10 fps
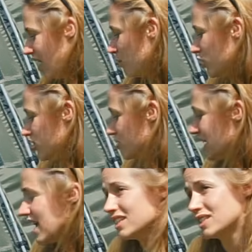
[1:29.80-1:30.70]
and once your
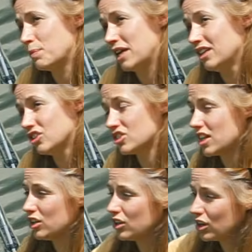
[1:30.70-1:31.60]
tent's pitched,
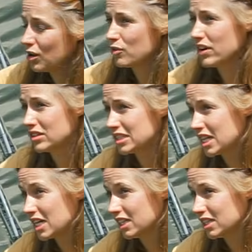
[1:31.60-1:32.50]
then you can come around and
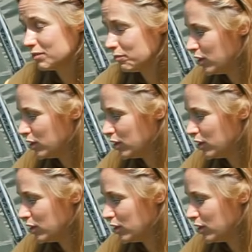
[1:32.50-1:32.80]
tighten them.